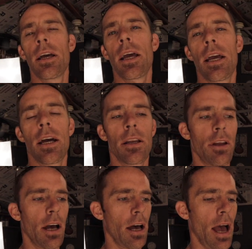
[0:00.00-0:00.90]

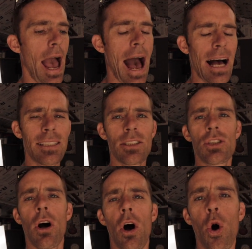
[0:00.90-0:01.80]
And uh,
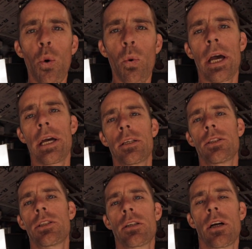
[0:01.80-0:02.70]
as
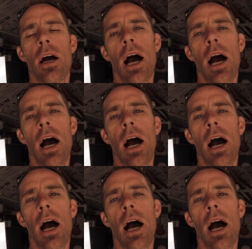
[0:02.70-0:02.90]
always,